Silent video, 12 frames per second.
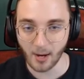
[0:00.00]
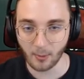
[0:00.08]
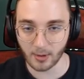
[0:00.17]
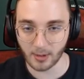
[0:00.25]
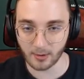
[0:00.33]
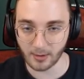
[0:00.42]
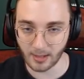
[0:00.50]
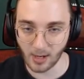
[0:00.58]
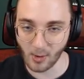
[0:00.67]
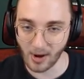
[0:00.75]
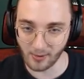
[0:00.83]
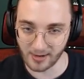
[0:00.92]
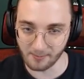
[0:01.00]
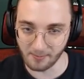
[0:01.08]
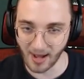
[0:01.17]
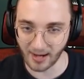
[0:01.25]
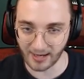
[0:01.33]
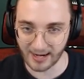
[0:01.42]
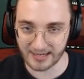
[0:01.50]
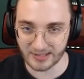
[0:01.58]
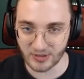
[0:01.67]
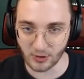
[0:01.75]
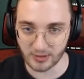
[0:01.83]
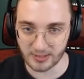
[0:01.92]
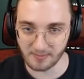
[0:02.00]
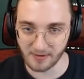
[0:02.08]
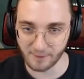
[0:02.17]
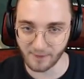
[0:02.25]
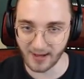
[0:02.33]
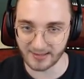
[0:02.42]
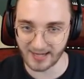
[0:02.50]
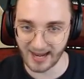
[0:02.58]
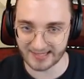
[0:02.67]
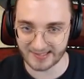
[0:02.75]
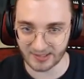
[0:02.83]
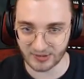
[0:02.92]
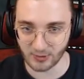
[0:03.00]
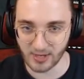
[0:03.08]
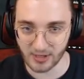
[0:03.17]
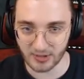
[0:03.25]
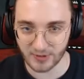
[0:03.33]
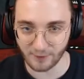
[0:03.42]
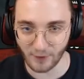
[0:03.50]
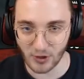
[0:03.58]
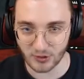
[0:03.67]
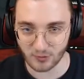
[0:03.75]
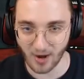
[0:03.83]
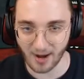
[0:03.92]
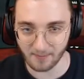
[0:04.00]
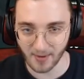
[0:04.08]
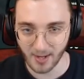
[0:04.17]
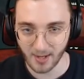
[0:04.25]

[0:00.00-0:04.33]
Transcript: we're gonna go out in a bang, and it's going to be fantastic. So here's the first ramp.